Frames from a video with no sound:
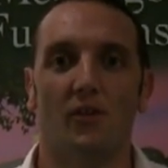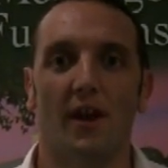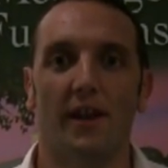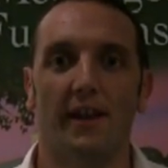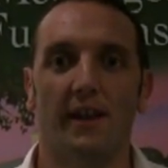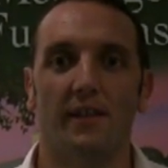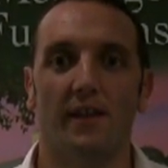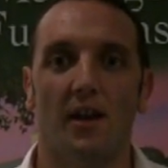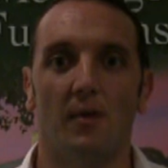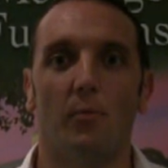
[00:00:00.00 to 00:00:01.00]
training
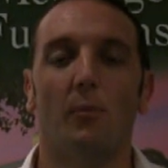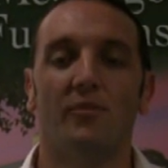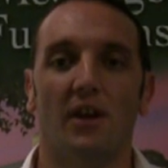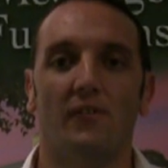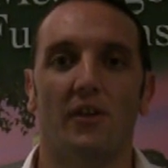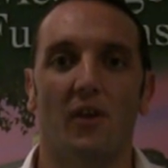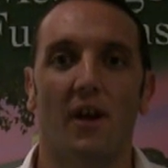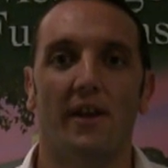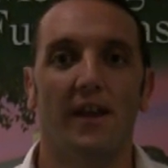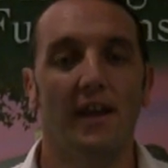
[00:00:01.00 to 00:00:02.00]
and Bob stuff
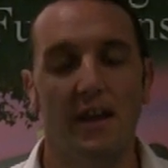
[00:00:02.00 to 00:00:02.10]
tonight.